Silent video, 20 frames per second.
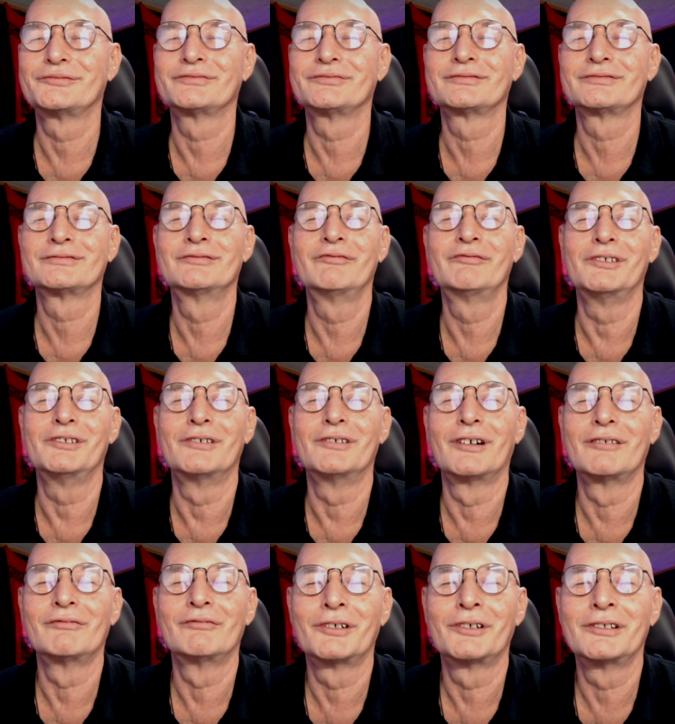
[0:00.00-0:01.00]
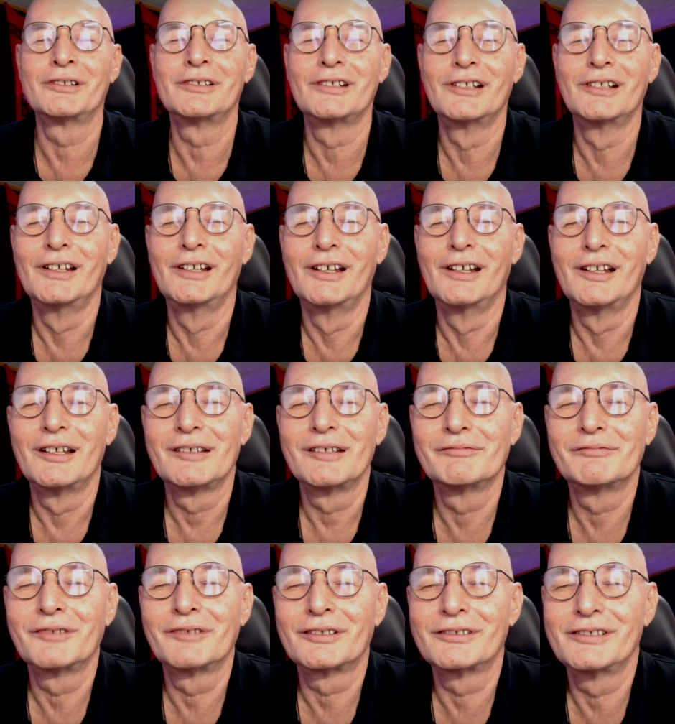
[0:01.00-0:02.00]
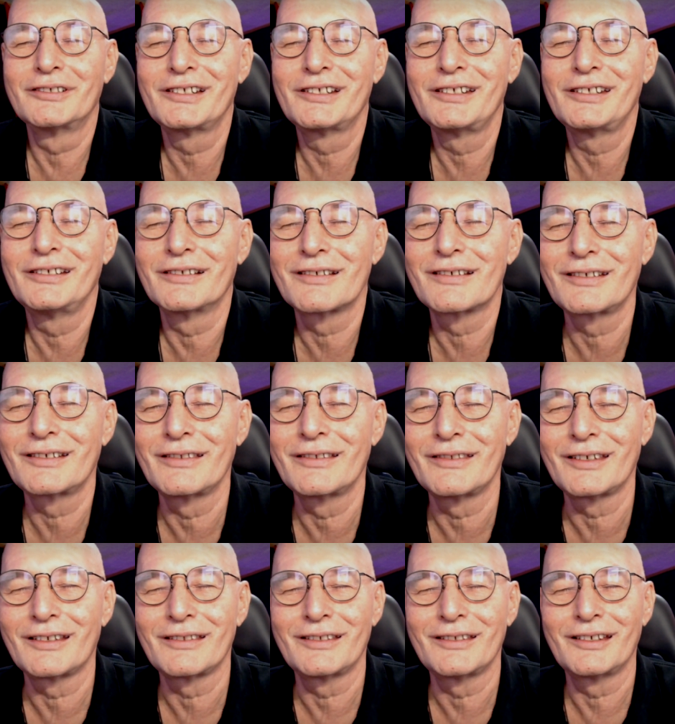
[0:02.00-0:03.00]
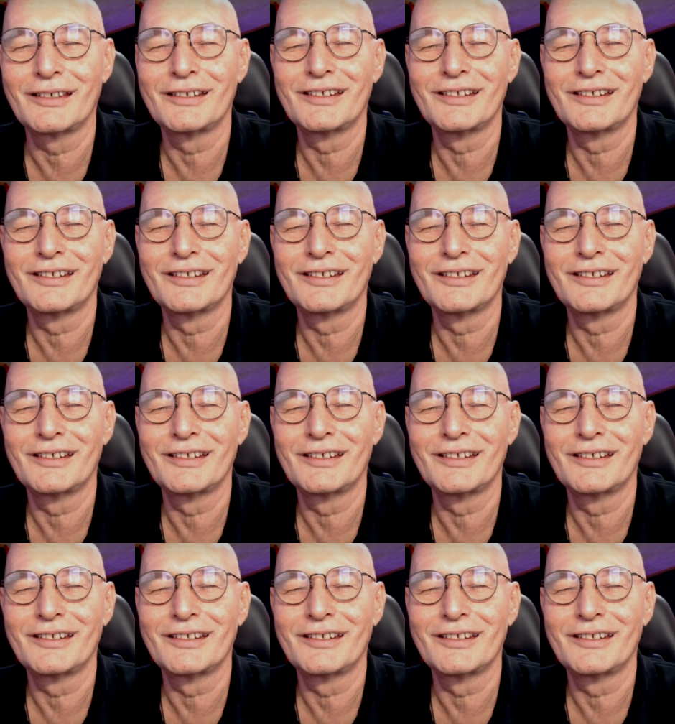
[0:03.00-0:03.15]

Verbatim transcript: Mm-hmm. We don't want volunteers in there that